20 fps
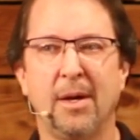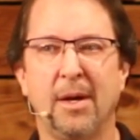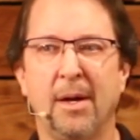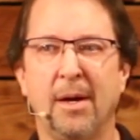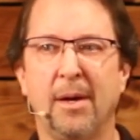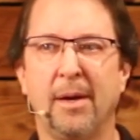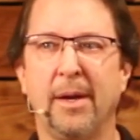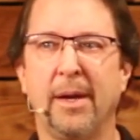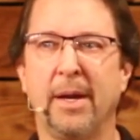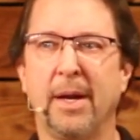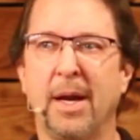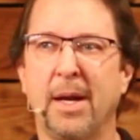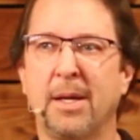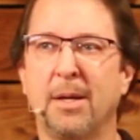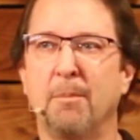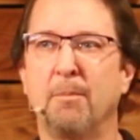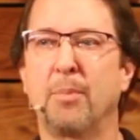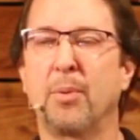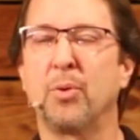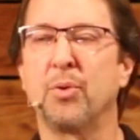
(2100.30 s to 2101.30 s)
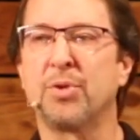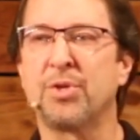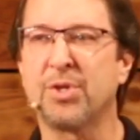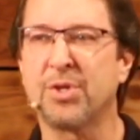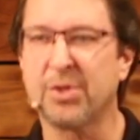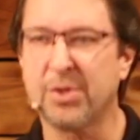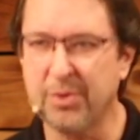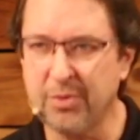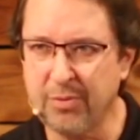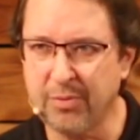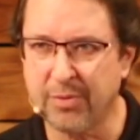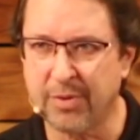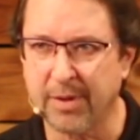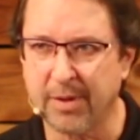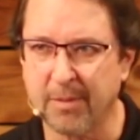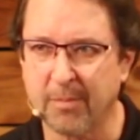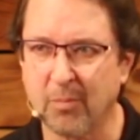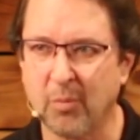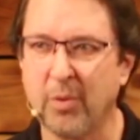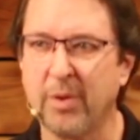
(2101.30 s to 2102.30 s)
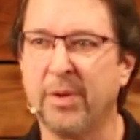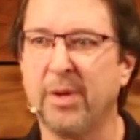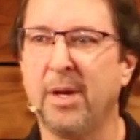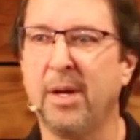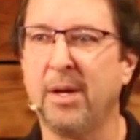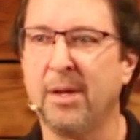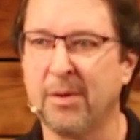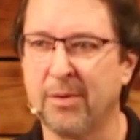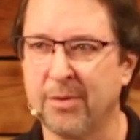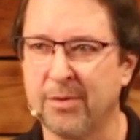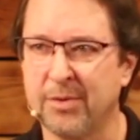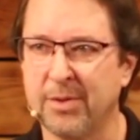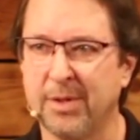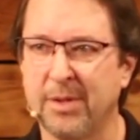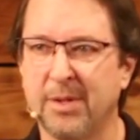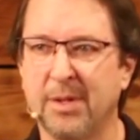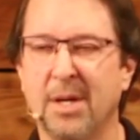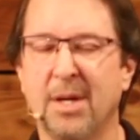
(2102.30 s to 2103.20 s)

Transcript: uh, and I can pursue them with energy,